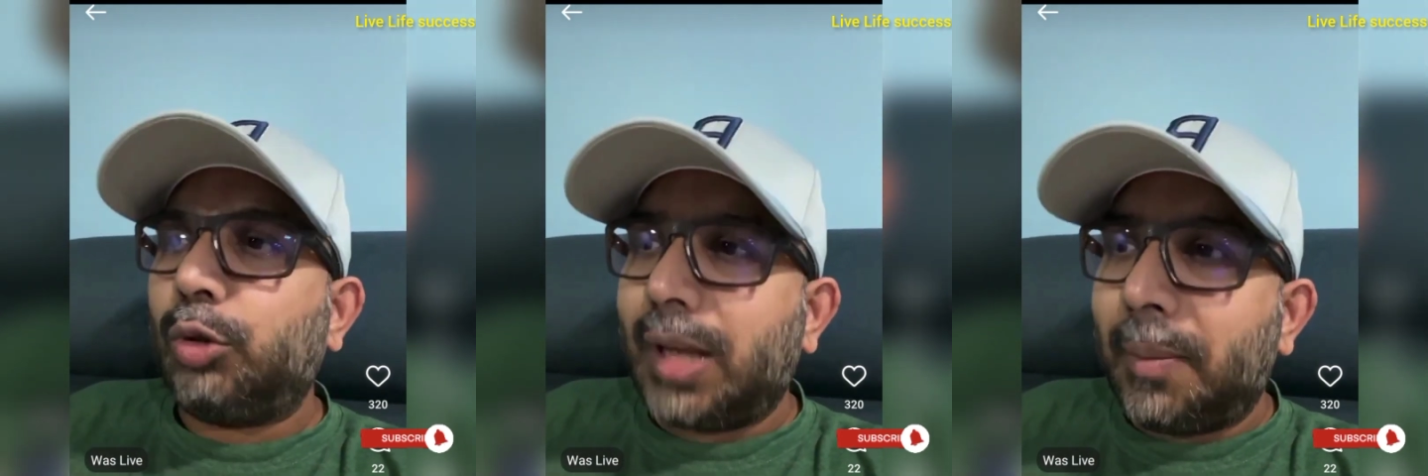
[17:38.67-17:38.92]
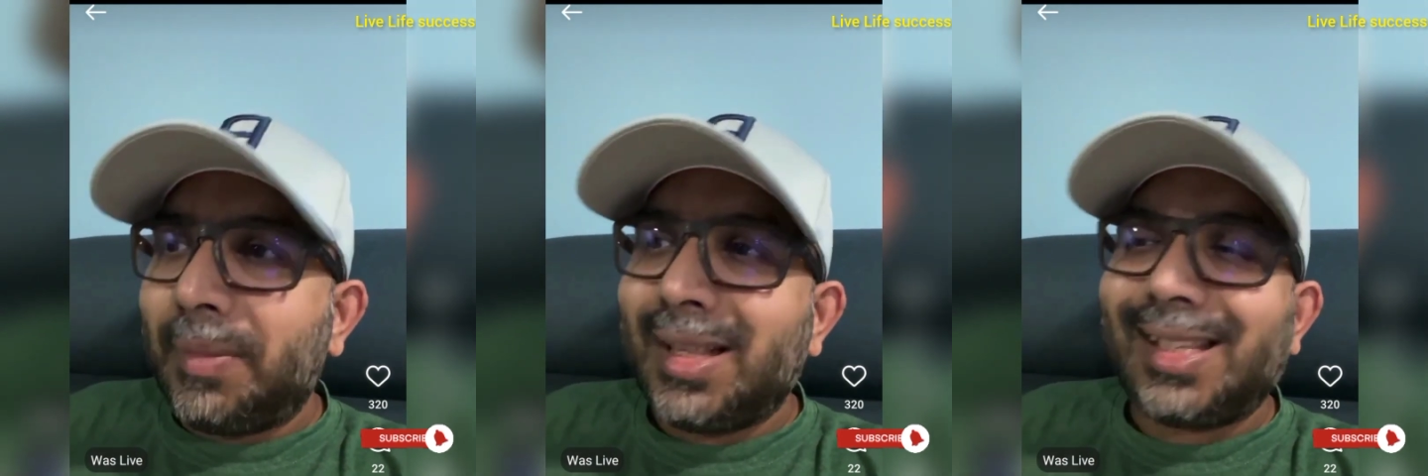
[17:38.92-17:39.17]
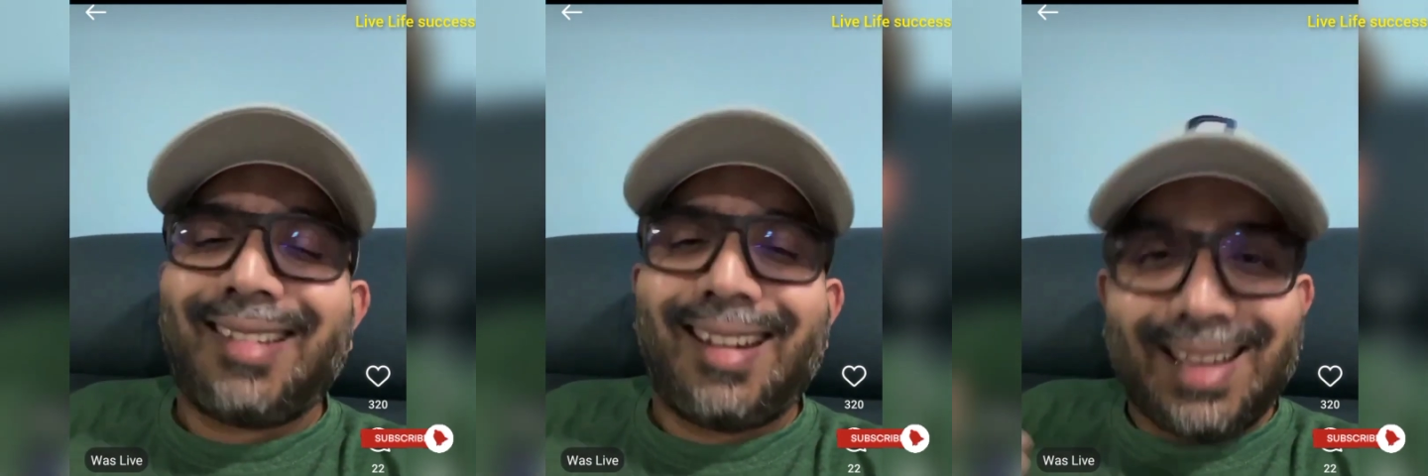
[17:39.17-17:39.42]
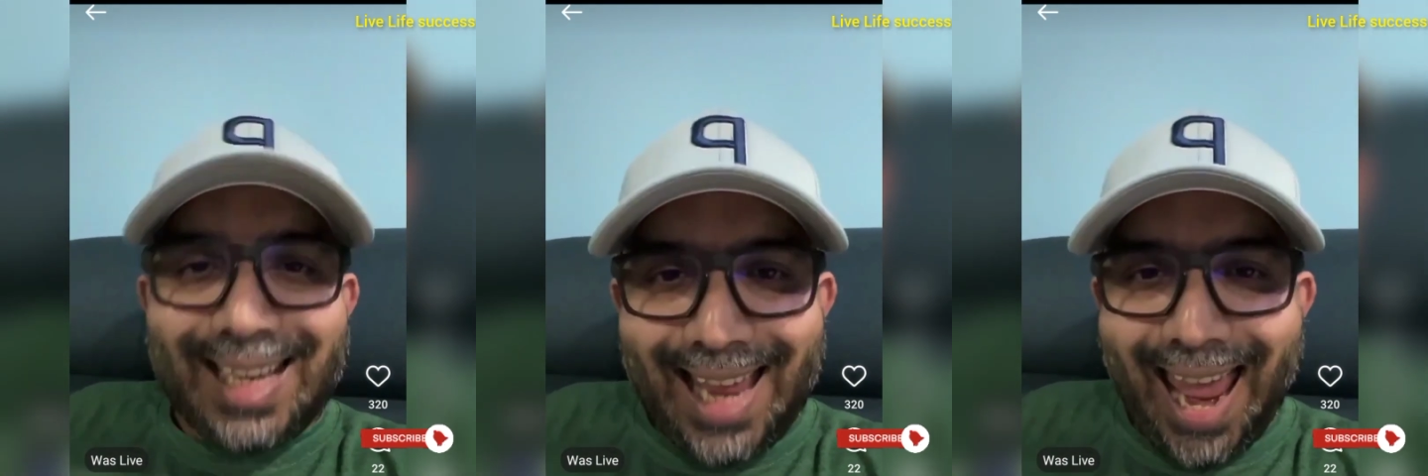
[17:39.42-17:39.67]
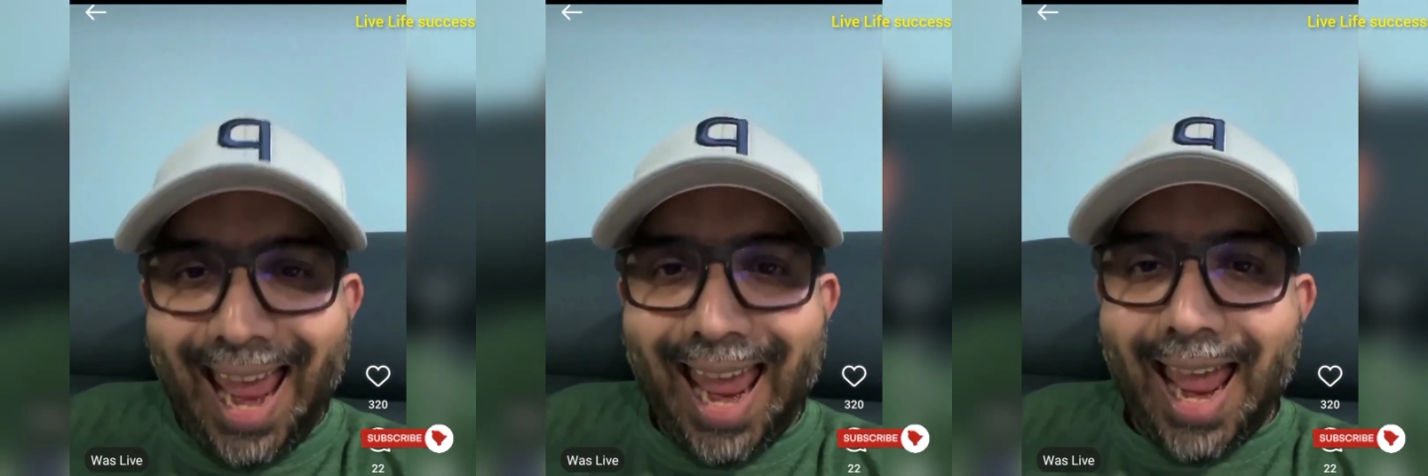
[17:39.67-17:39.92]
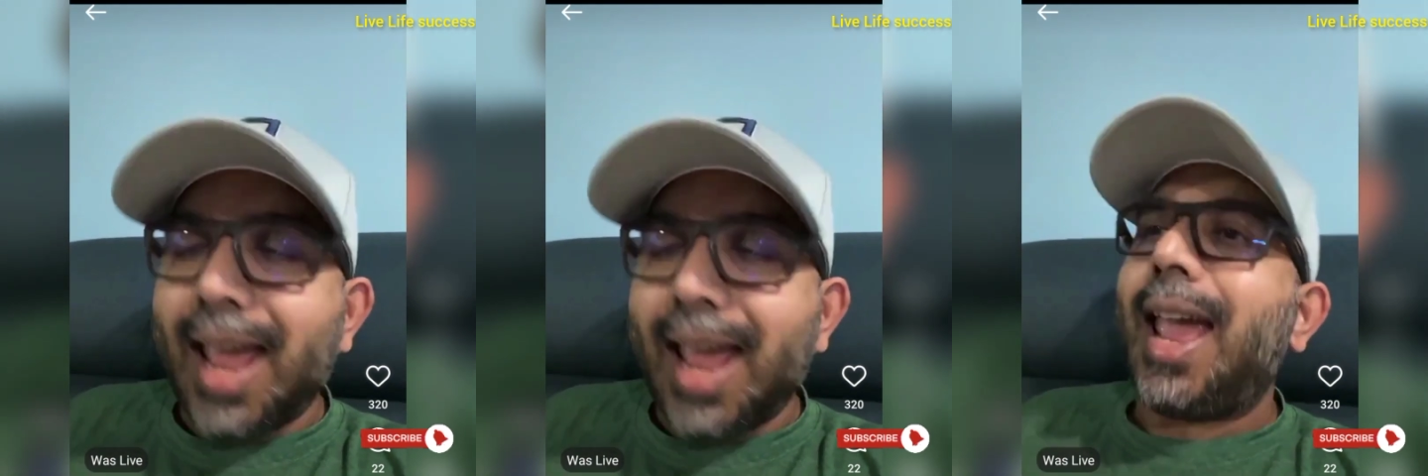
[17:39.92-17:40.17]
demonstrate
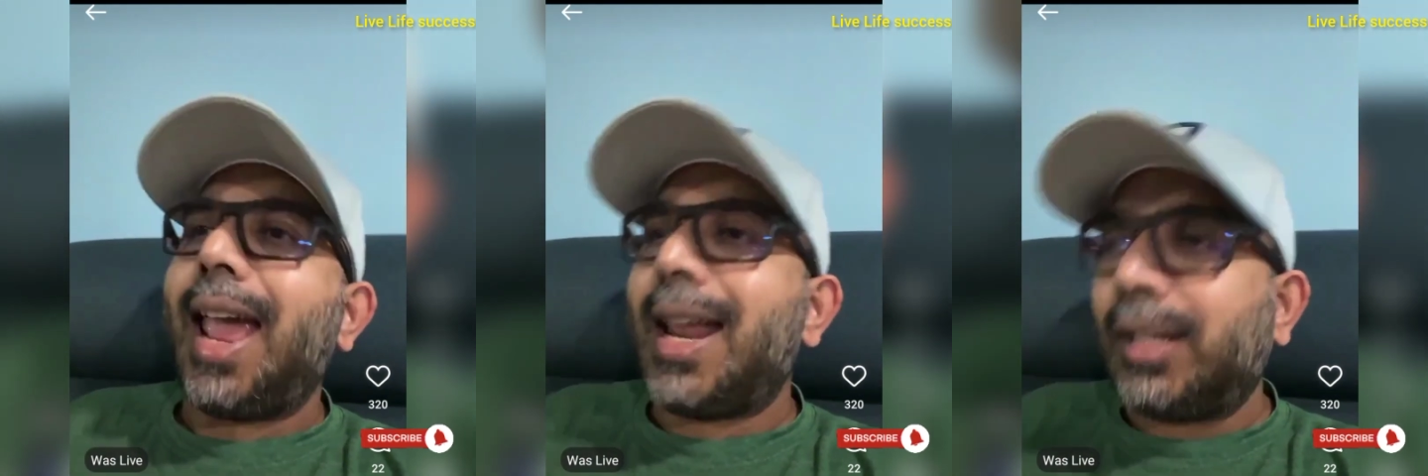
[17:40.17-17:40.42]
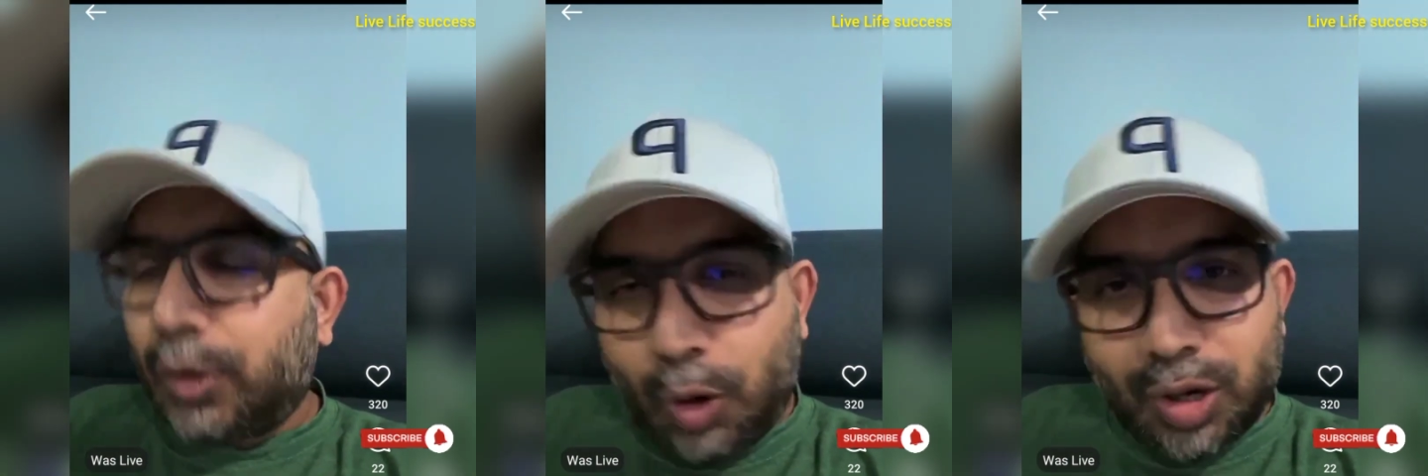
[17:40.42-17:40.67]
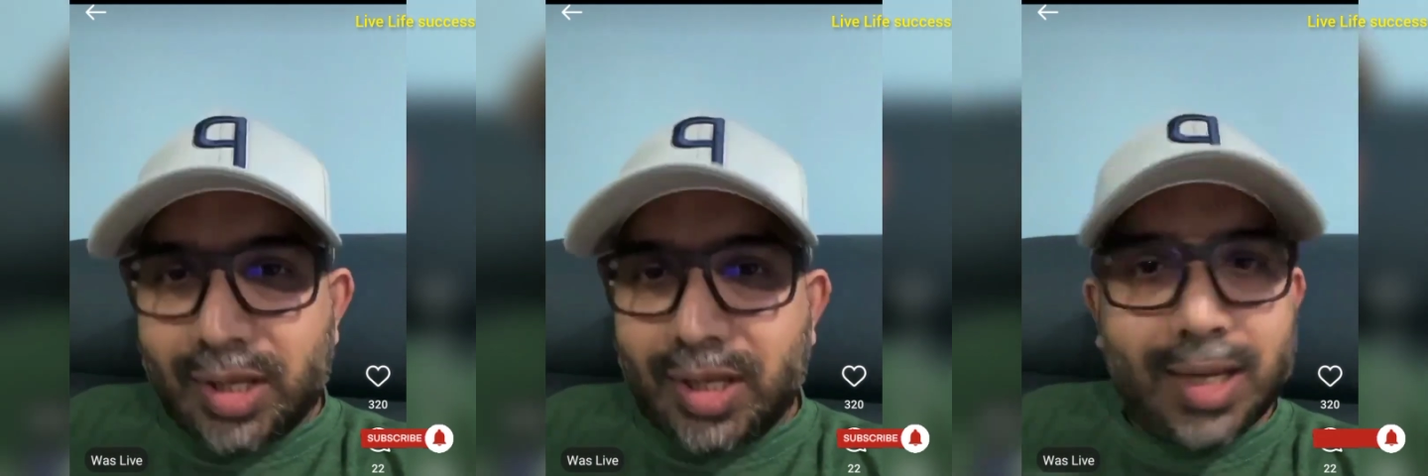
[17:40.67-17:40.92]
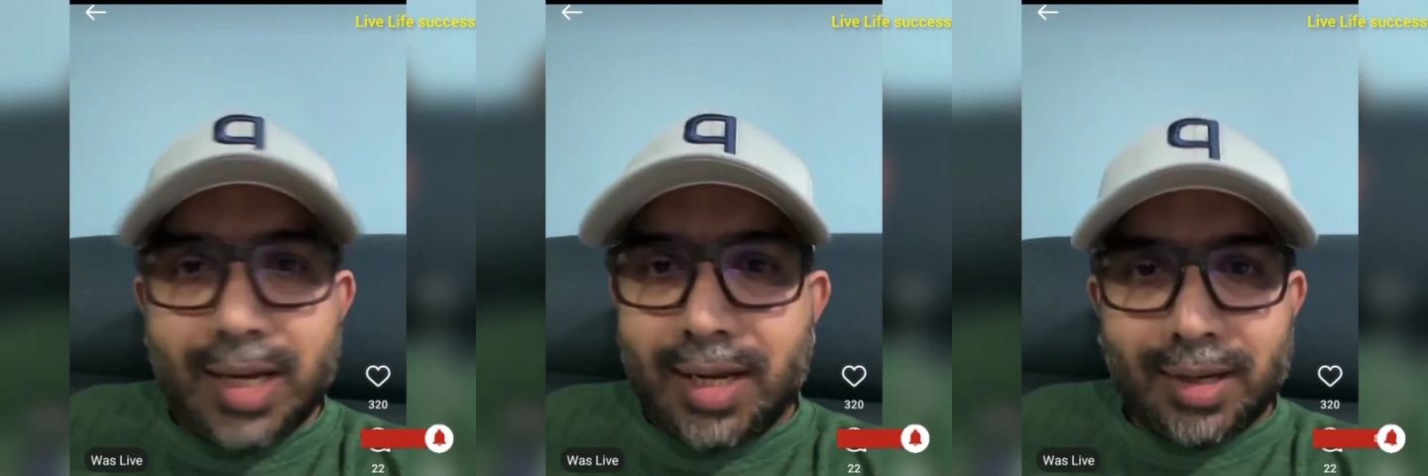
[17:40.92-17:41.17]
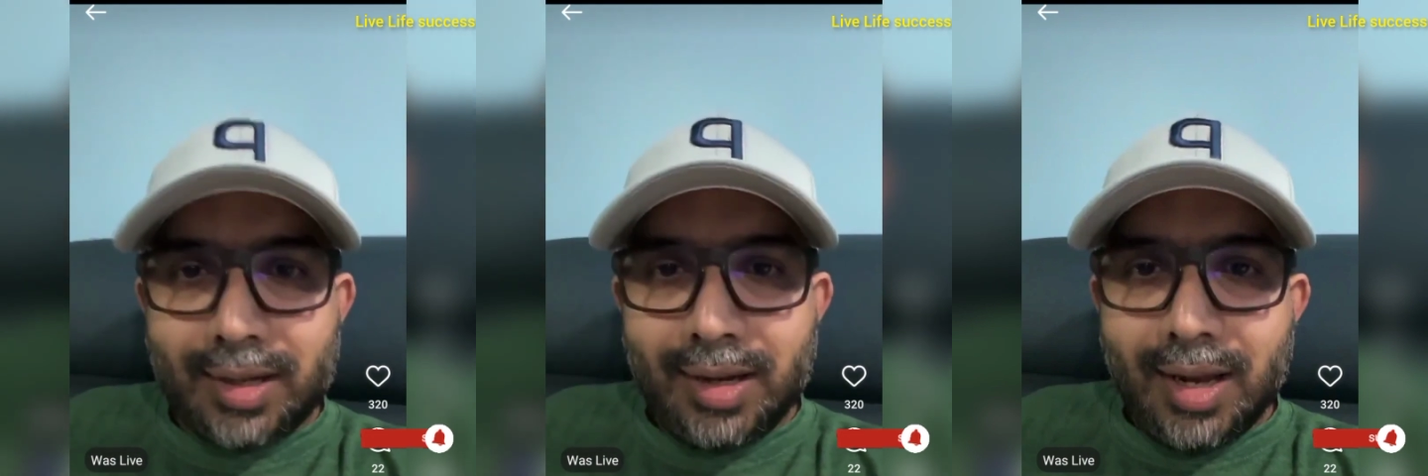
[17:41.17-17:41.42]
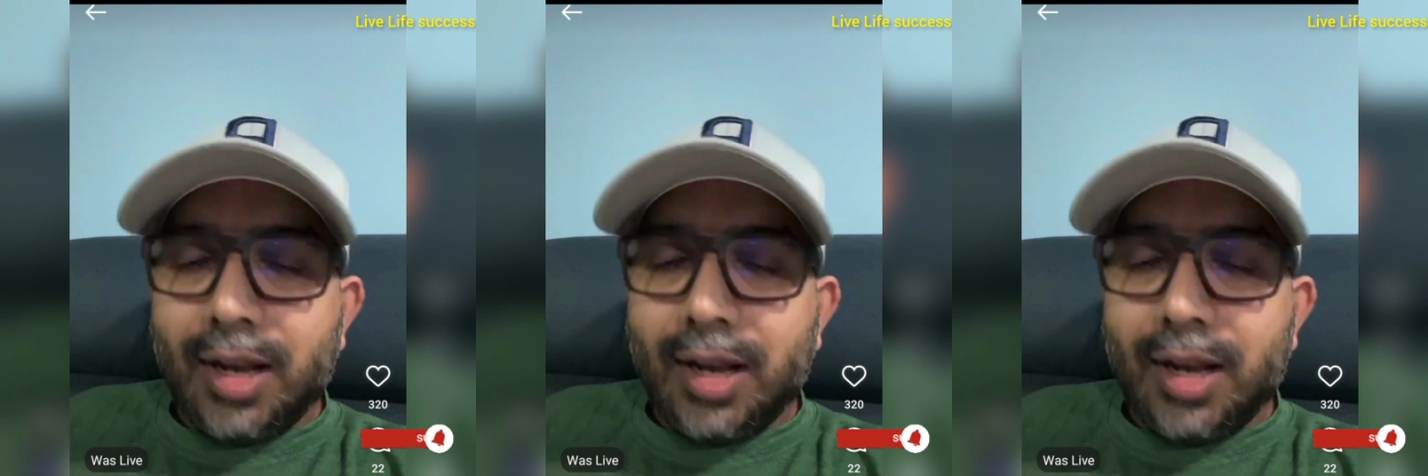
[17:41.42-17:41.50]
care and concern,